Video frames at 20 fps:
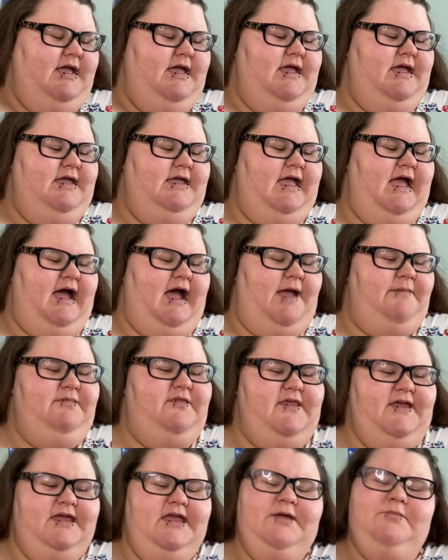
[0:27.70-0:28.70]
yeah, I'm
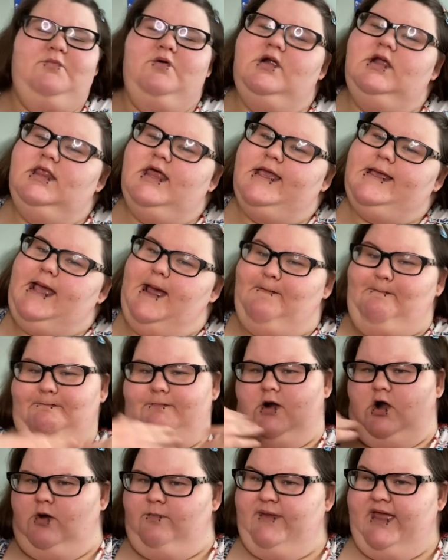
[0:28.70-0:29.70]
thinking more like a
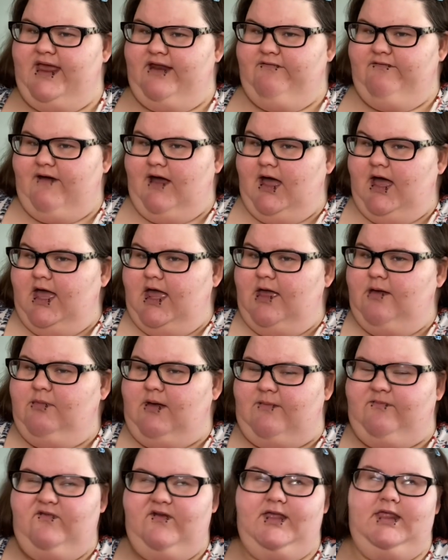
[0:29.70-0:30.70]
mermaid vibe.
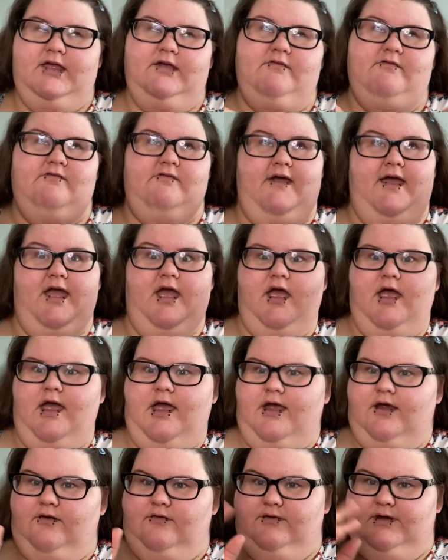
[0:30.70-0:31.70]
I'm feeling
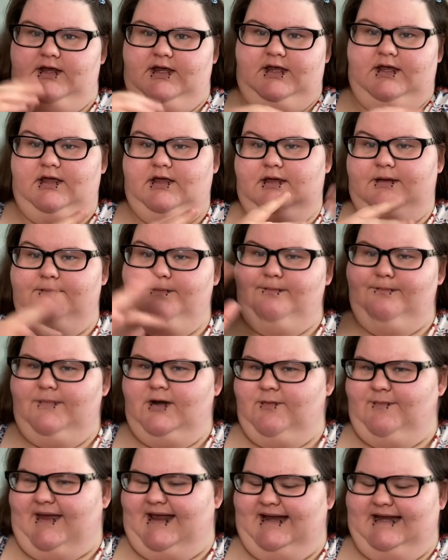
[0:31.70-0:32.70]
very
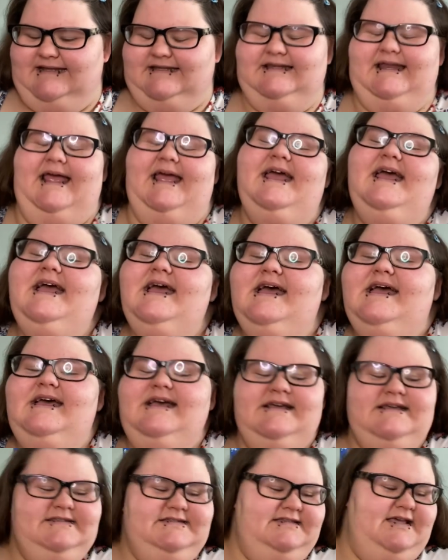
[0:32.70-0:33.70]
mermaidy today.
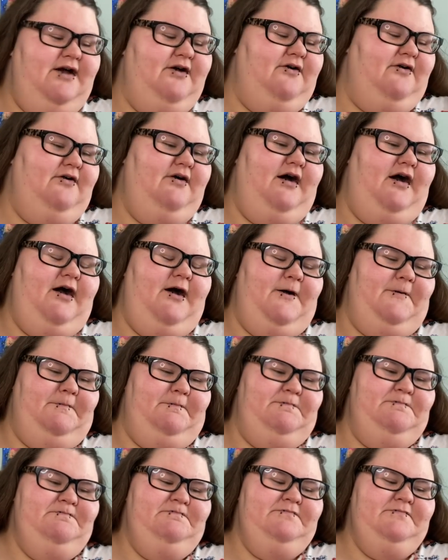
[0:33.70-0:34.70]
So
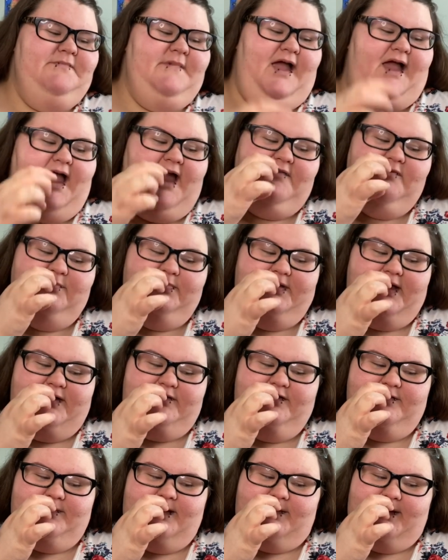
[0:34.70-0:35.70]
um, I haven't played
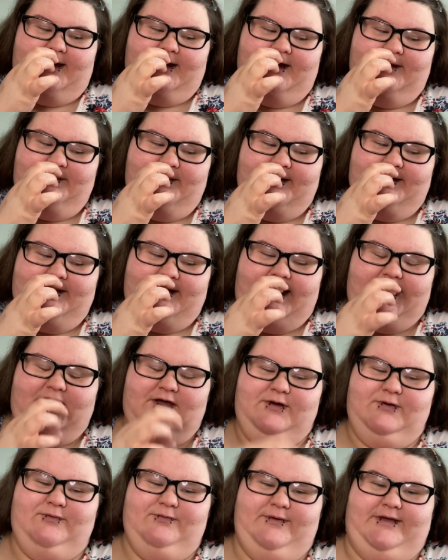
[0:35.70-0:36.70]
with my makeup in like
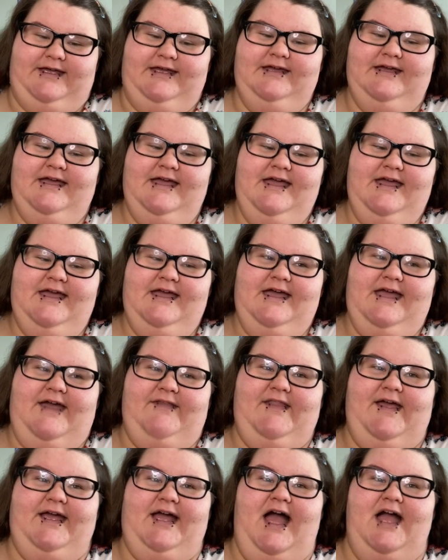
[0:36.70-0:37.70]
a week and
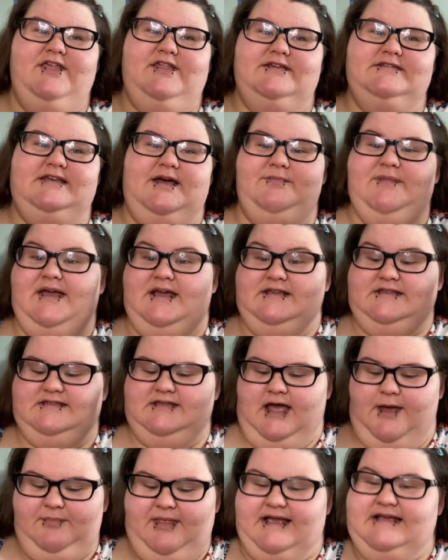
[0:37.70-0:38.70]
like I just I'm like a
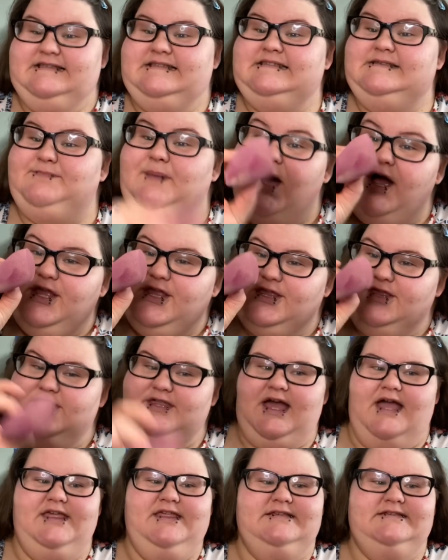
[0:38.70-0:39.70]
I'm like a sponge
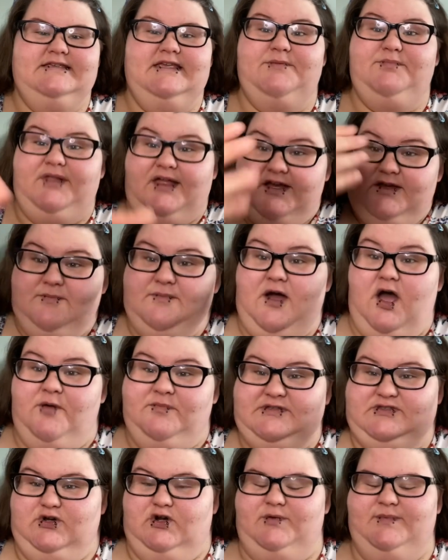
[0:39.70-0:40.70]
I just keep like
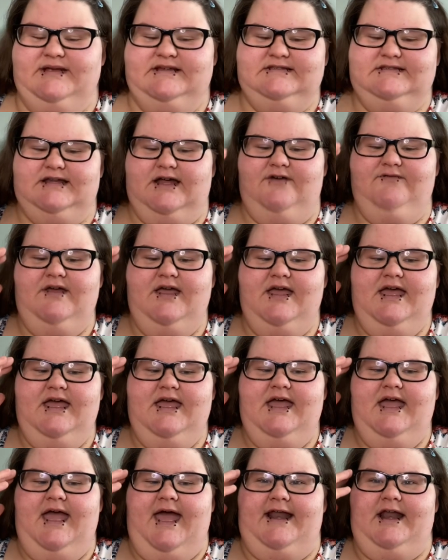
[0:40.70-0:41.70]
absorbing stuff
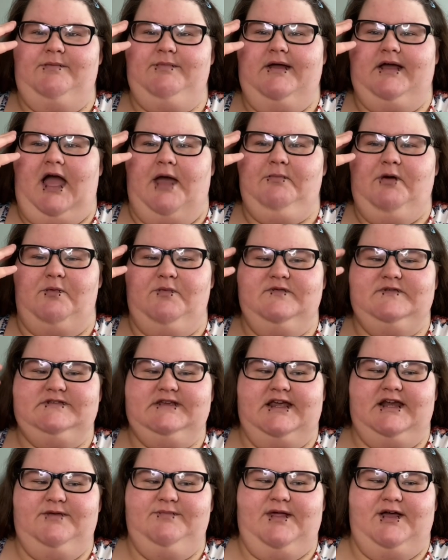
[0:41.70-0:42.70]
and I'm like I'm almost
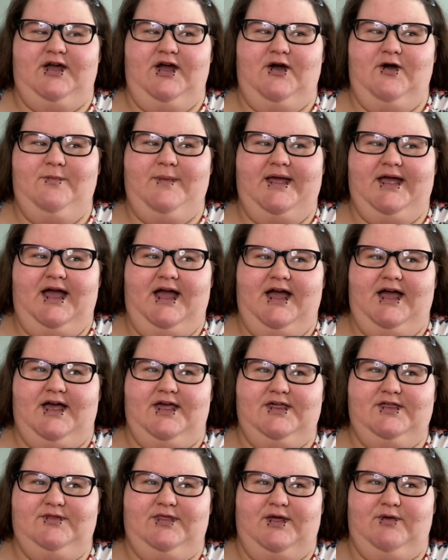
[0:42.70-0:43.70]
scared I'm like oh my
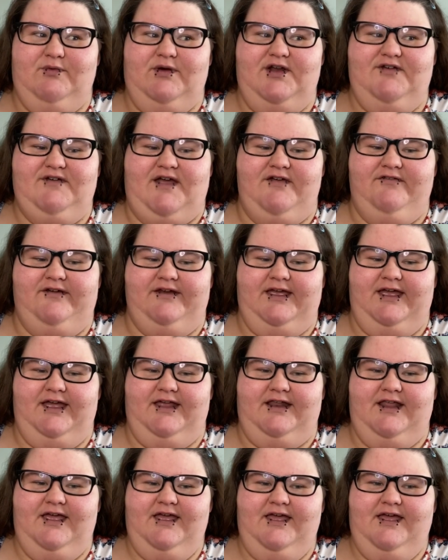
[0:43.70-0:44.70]
gosh like what if I
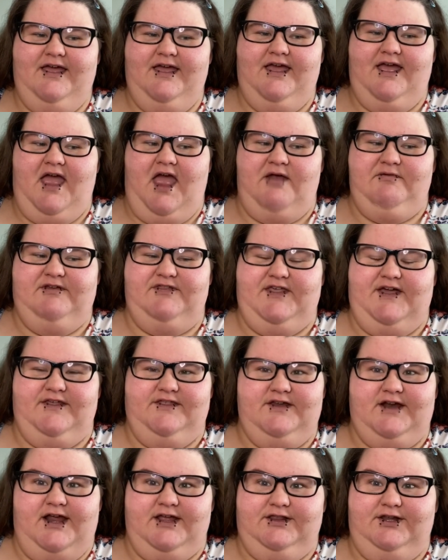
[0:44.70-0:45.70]
forget everything
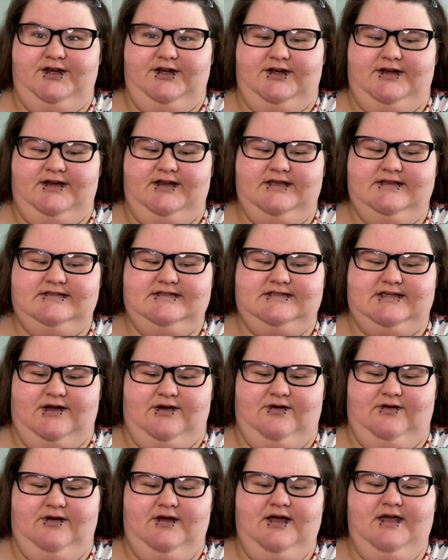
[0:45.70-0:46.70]
that I learned
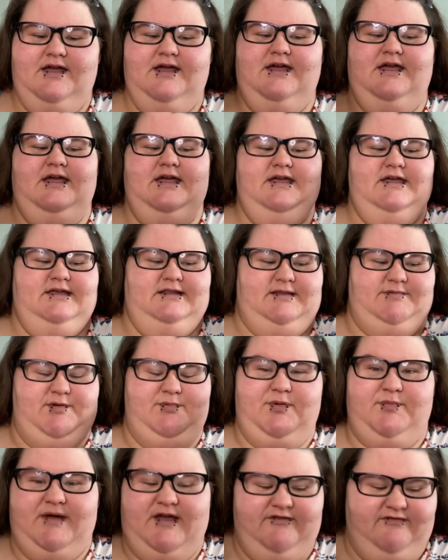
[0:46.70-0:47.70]
so let me
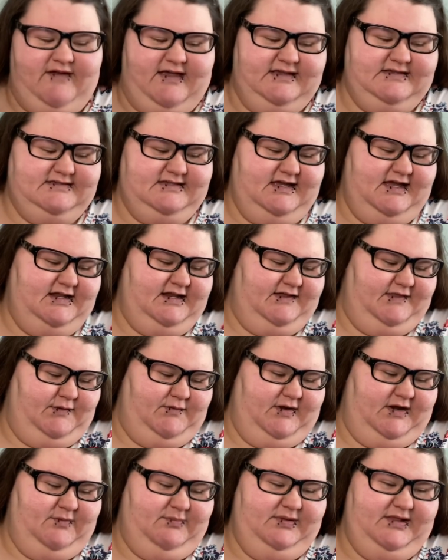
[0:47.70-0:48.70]
put my face on and then we're
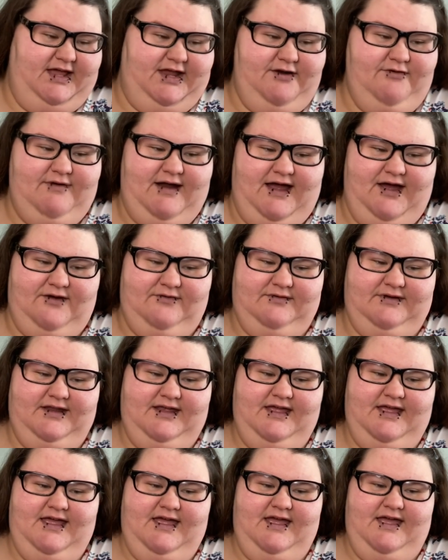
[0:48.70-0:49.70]
gonna play around
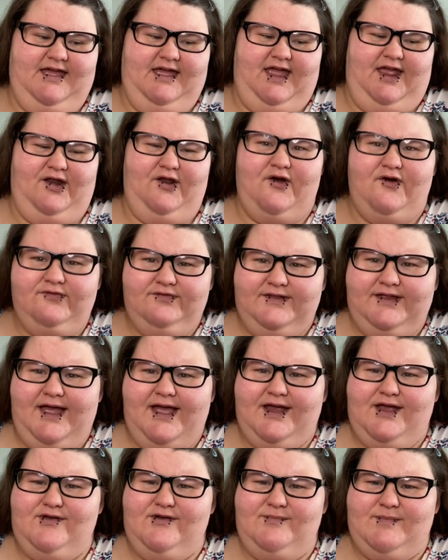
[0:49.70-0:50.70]
and hopefully I
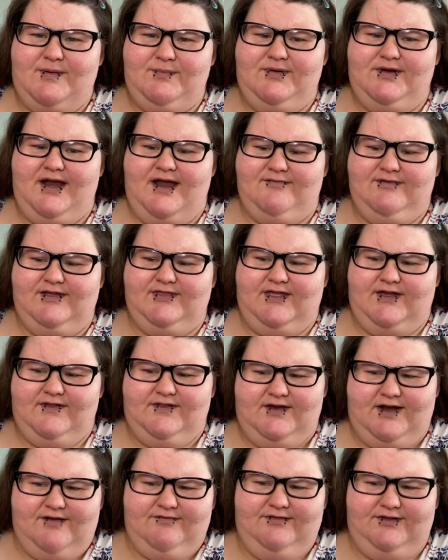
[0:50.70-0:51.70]
can remember everything
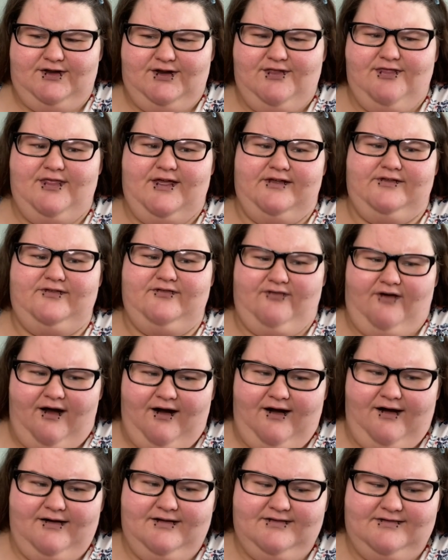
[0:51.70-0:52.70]
that I've learned thus
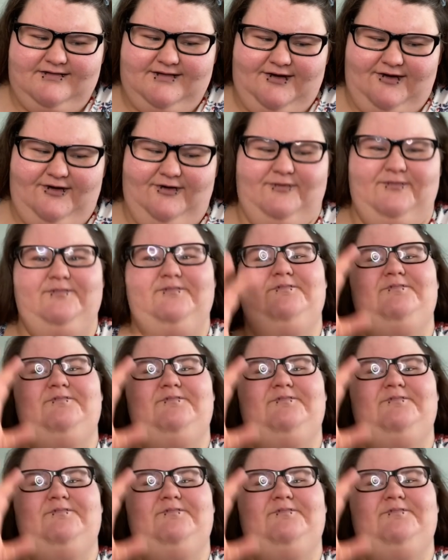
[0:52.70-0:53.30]
far so